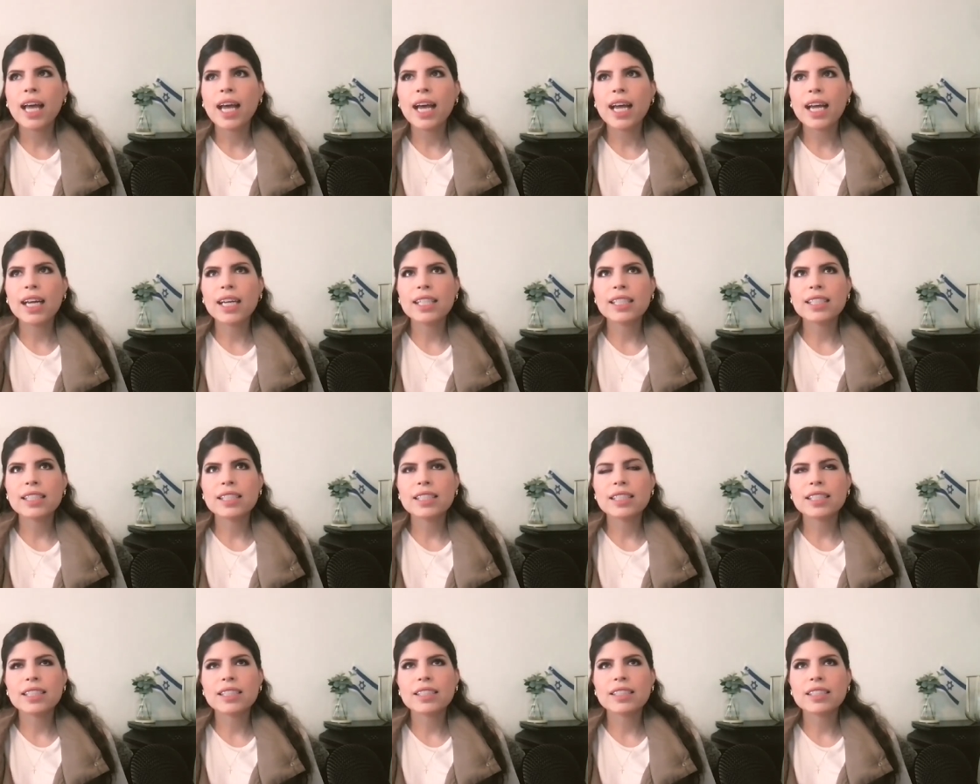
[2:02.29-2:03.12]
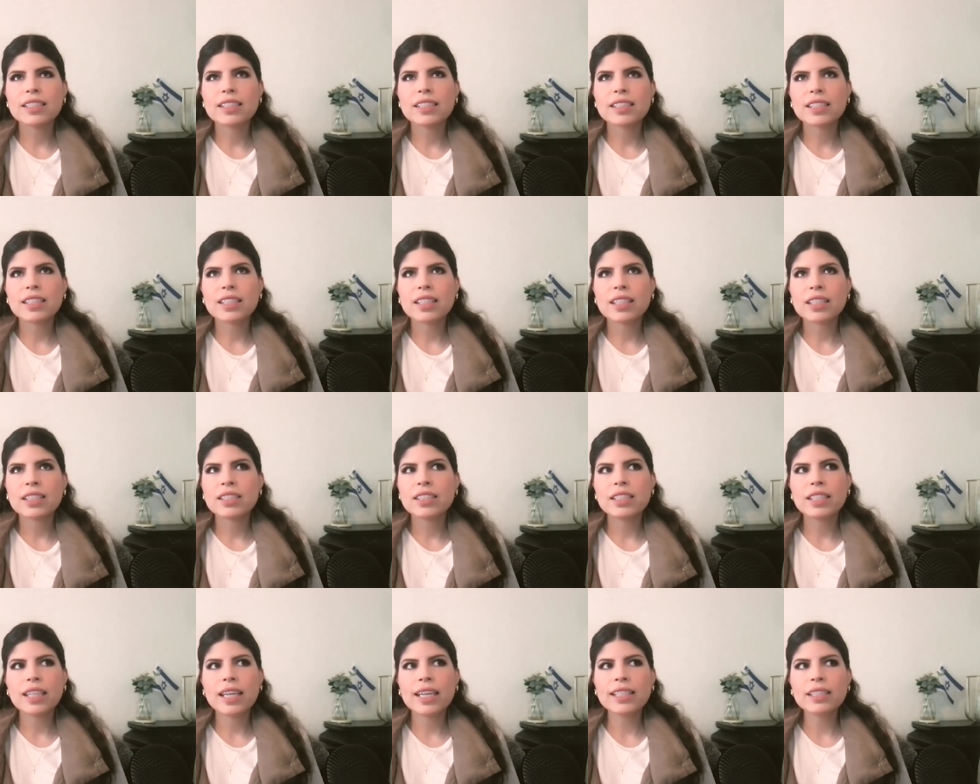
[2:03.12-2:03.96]
And
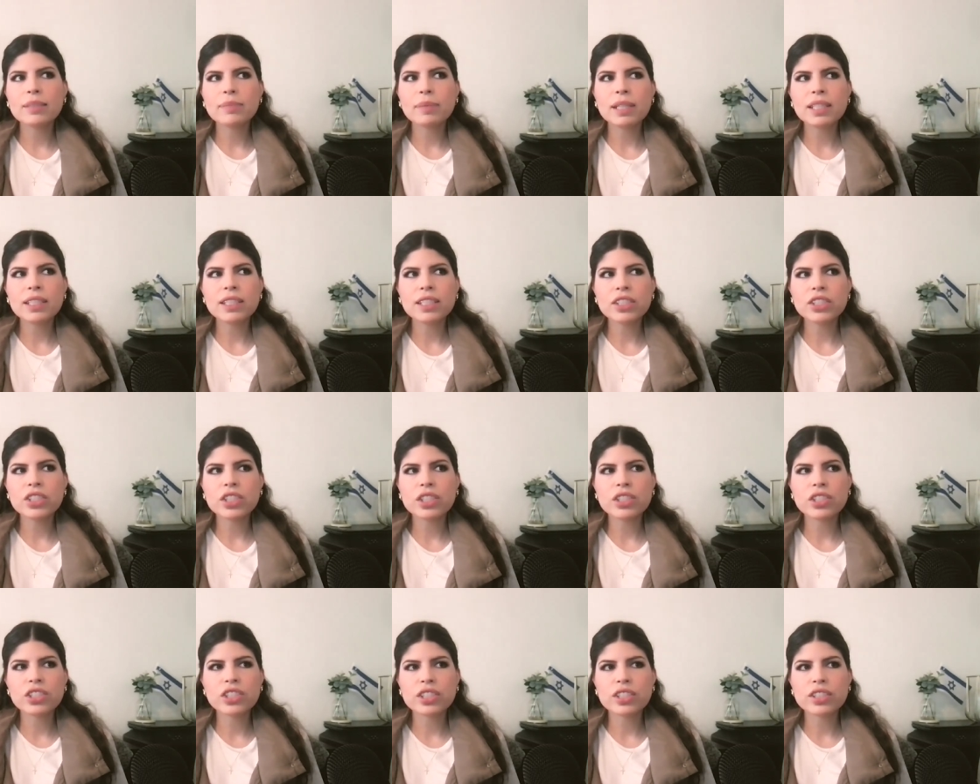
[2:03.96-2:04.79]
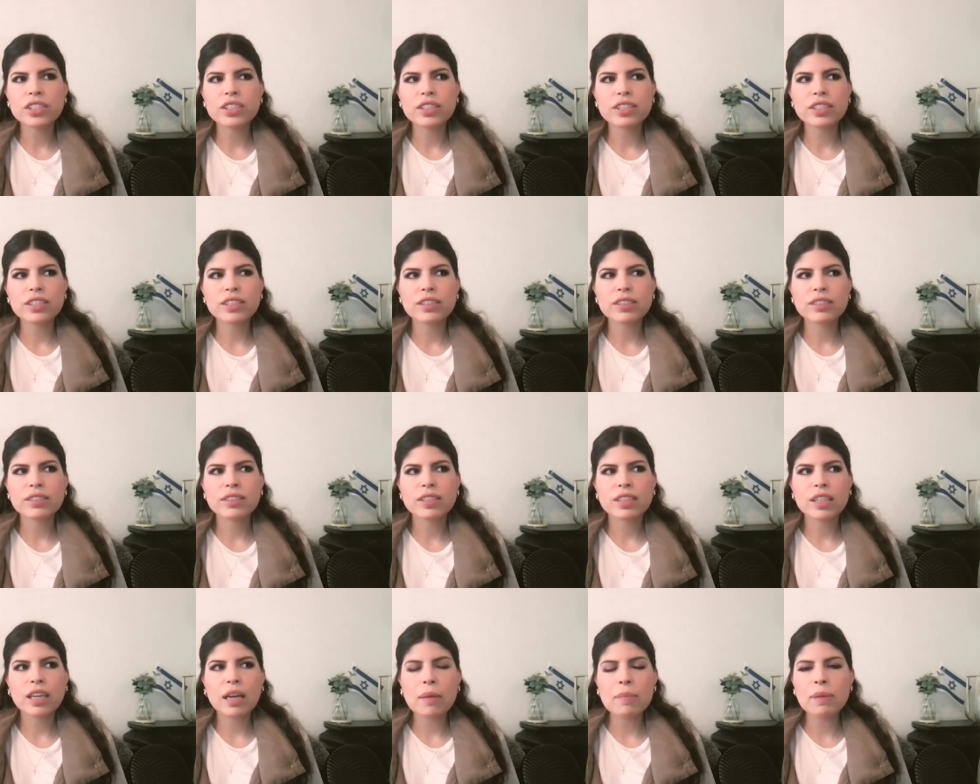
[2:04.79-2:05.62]
today's message is just
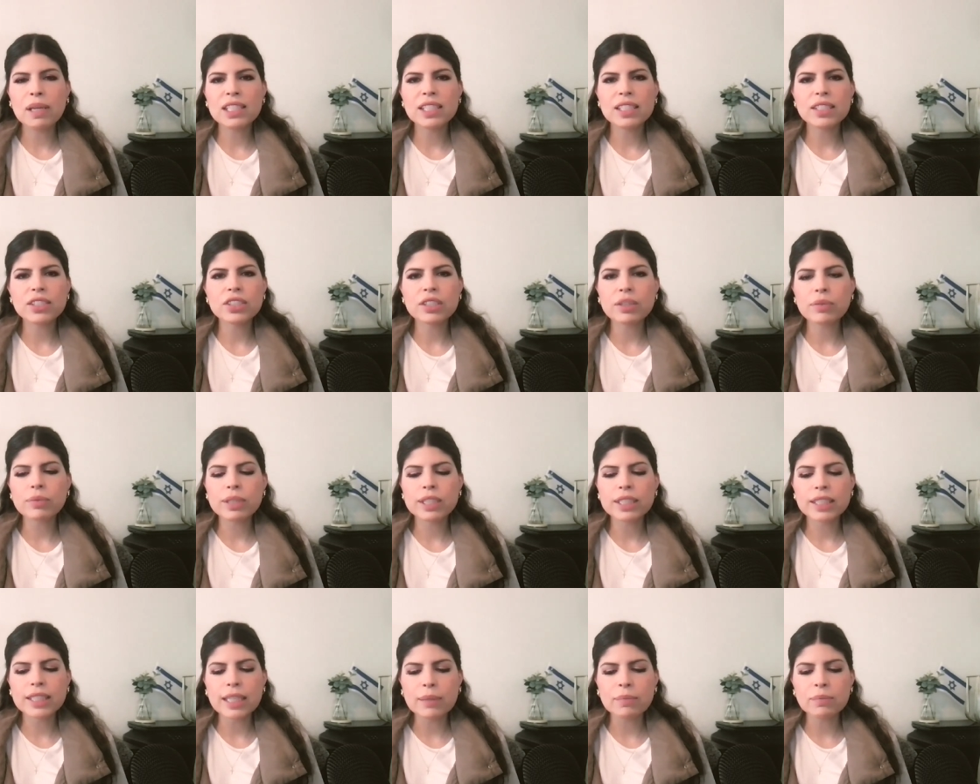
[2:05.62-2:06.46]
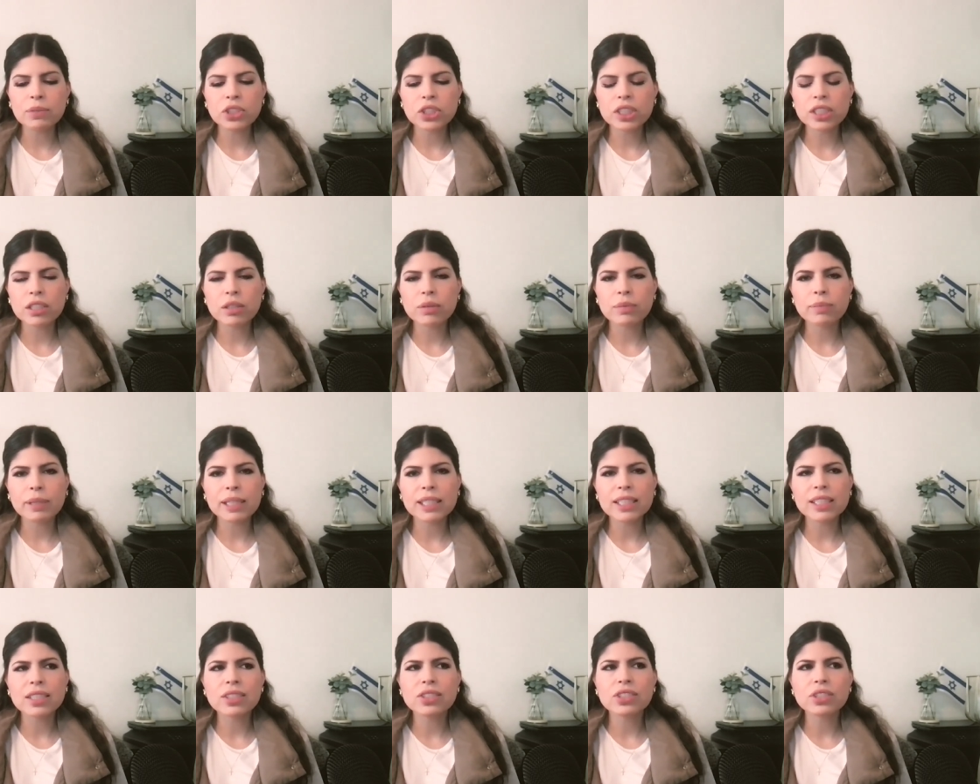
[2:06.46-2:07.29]
a message of redemption, a
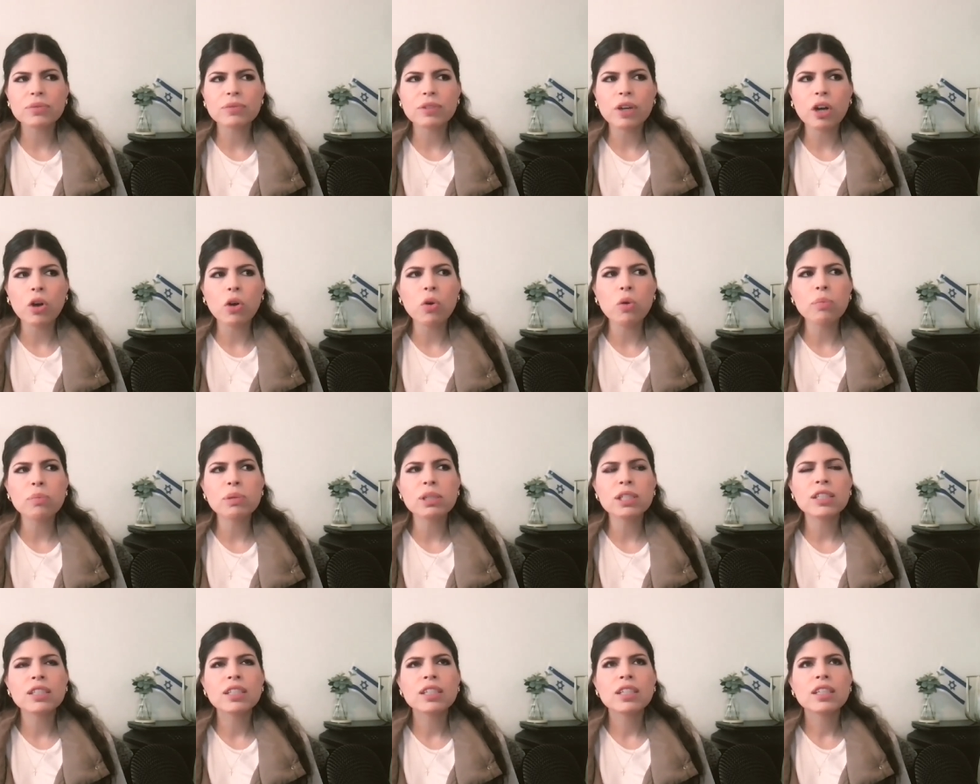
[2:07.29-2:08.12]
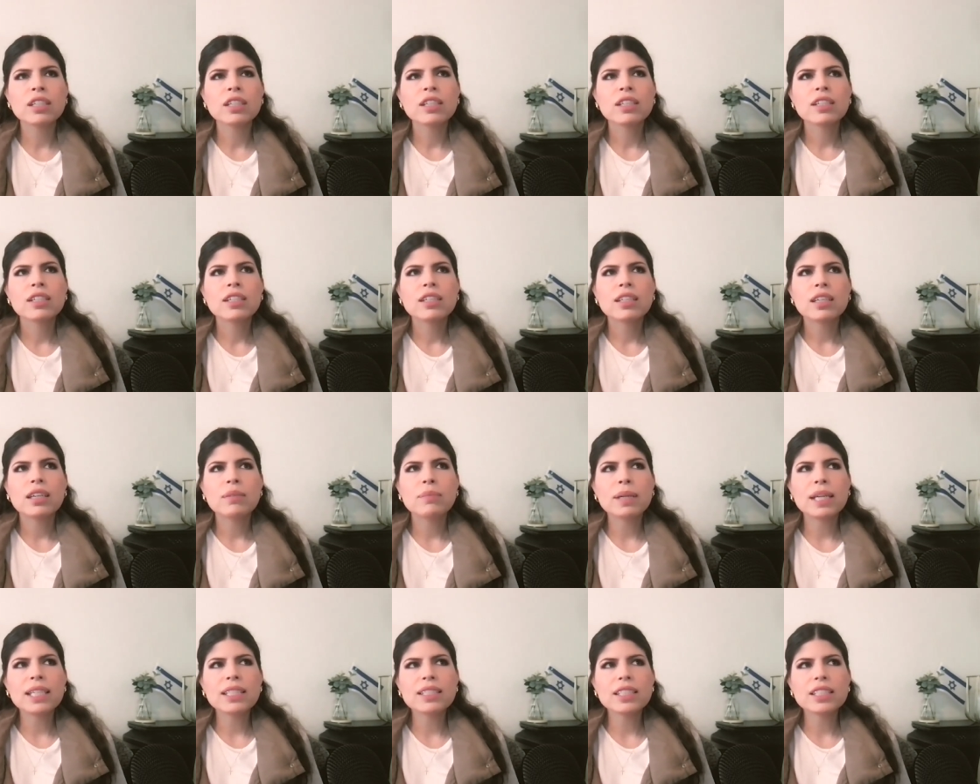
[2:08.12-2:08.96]
message of hope, a
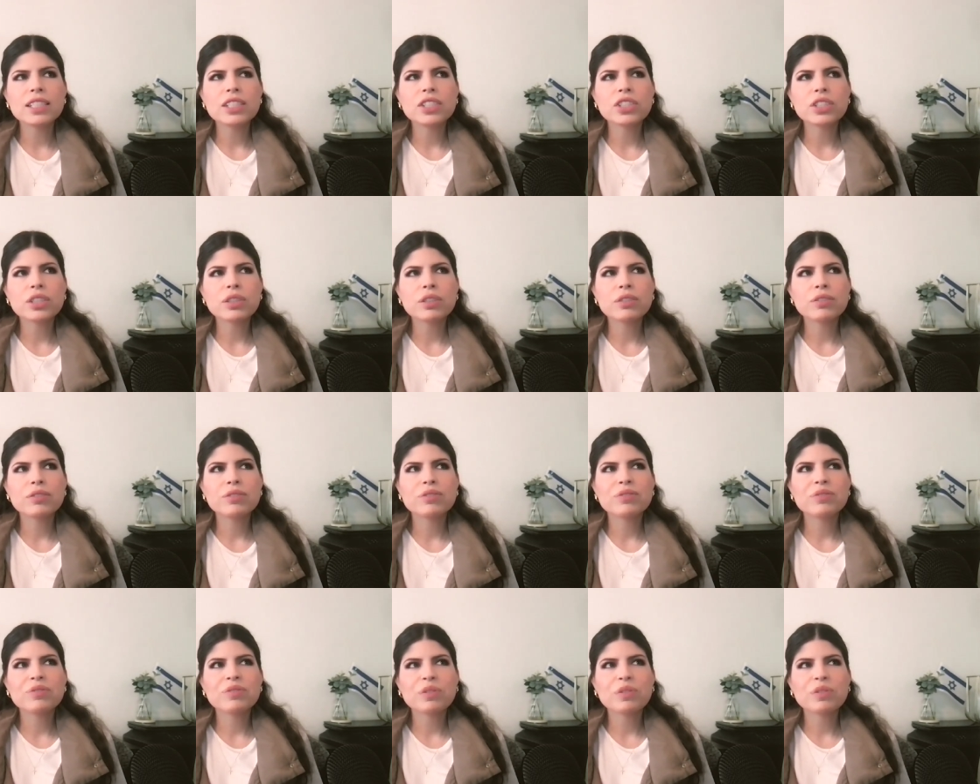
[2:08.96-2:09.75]
message of